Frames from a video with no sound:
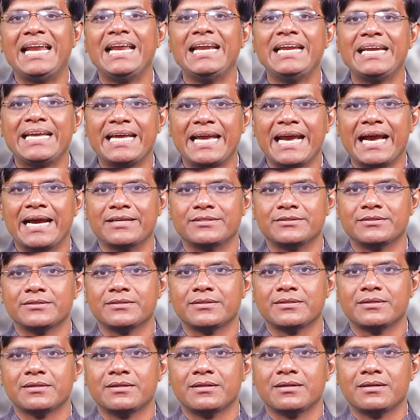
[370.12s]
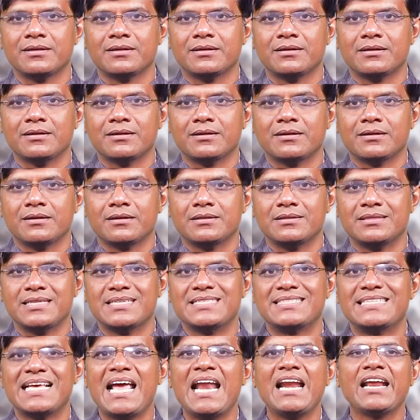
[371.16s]
in cash? The
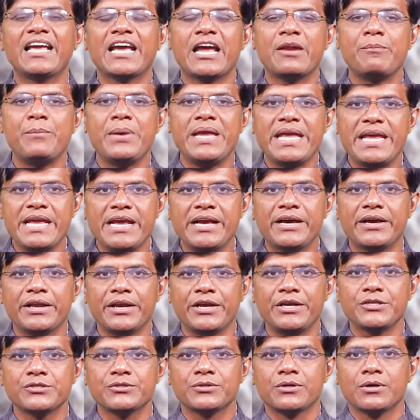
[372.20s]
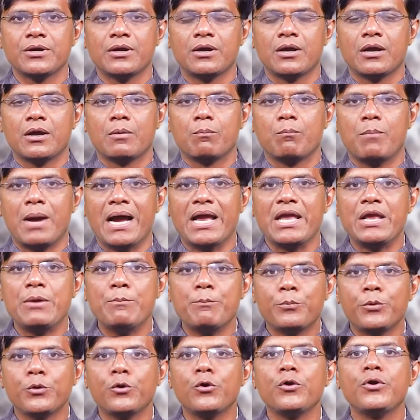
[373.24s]
sale can be increased by
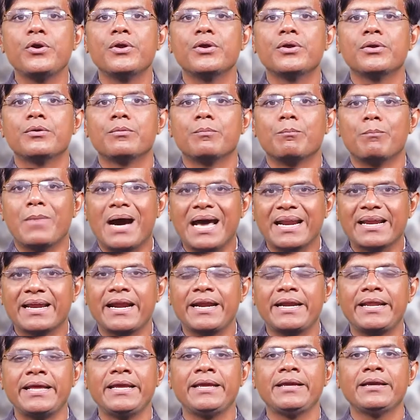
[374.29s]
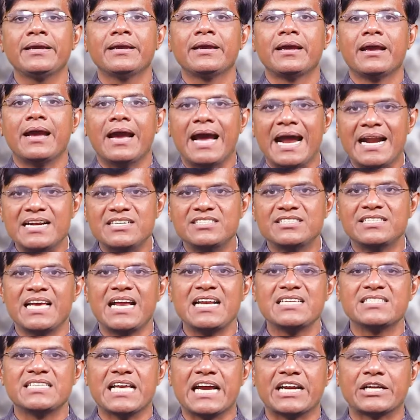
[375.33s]
improved marketing and
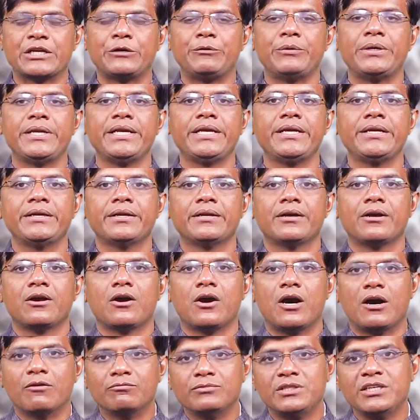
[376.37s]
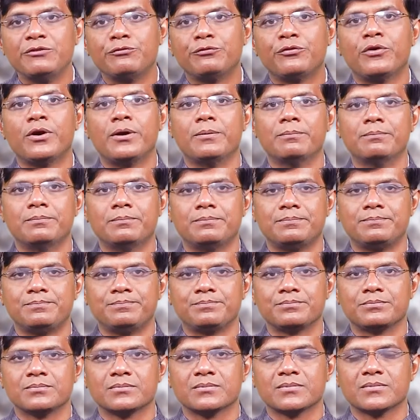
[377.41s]
sales activity of the firm.
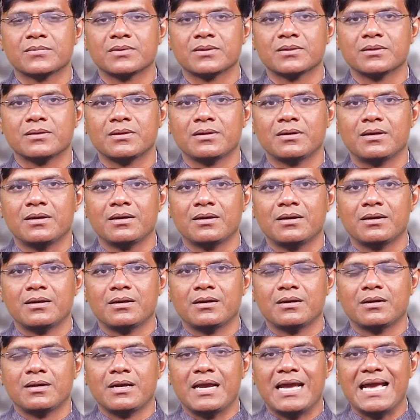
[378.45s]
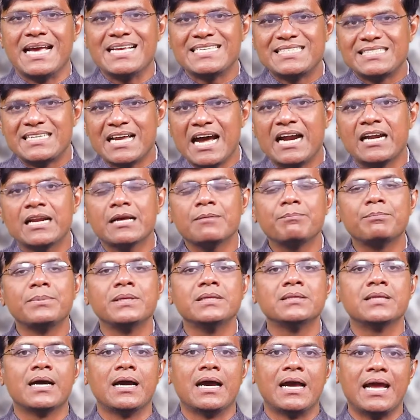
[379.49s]
A startup
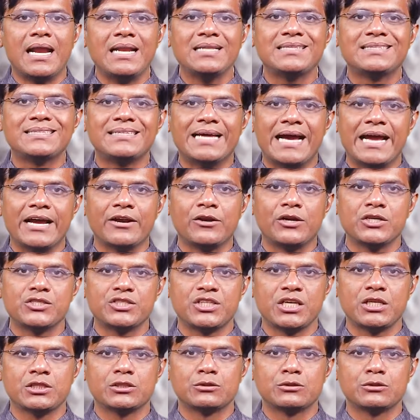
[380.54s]
in the health diagnostic